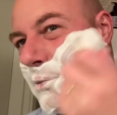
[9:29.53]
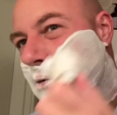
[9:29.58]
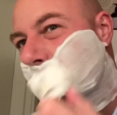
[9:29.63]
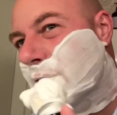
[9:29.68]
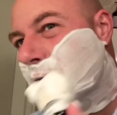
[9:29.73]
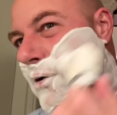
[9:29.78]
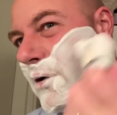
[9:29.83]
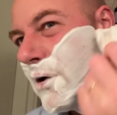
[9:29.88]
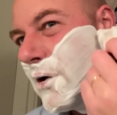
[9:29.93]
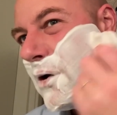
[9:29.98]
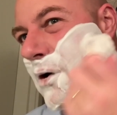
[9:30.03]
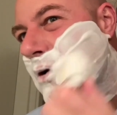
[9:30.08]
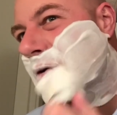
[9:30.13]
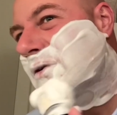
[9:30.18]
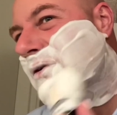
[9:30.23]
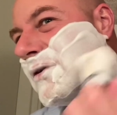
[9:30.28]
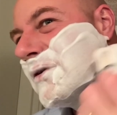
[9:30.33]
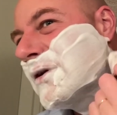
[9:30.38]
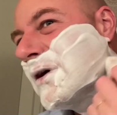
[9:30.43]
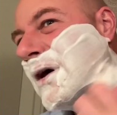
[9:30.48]
the
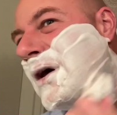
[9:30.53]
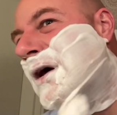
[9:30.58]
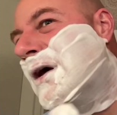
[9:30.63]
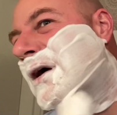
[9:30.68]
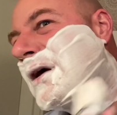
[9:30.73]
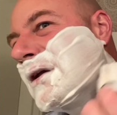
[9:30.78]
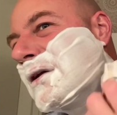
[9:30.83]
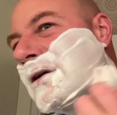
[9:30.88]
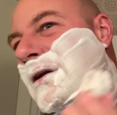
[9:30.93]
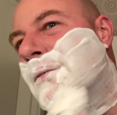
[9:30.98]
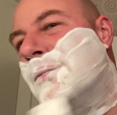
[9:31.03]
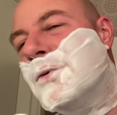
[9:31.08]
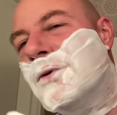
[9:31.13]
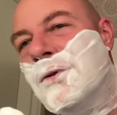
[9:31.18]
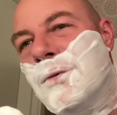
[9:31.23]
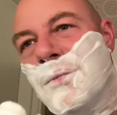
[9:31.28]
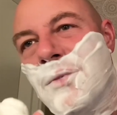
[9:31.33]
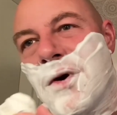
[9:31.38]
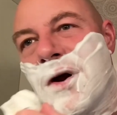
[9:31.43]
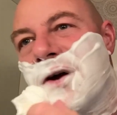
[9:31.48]
tip of
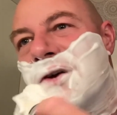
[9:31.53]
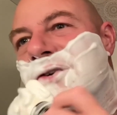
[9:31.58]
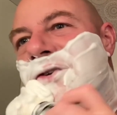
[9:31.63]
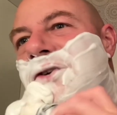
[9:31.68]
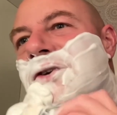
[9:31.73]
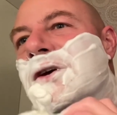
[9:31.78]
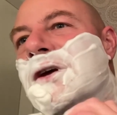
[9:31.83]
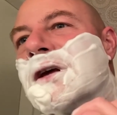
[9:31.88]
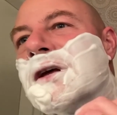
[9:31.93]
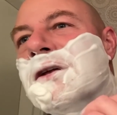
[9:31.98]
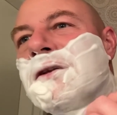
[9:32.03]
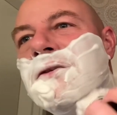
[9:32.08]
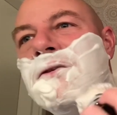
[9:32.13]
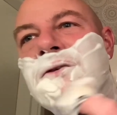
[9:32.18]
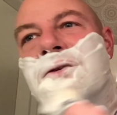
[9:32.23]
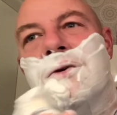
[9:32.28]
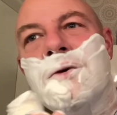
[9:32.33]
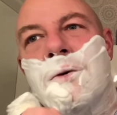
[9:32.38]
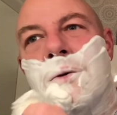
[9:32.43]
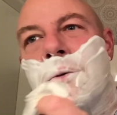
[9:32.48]
the brush
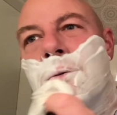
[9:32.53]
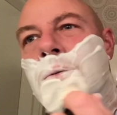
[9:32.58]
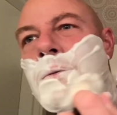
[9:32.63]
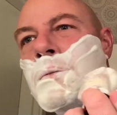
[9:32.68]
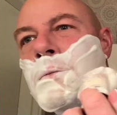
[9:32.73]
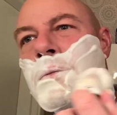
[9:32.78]
into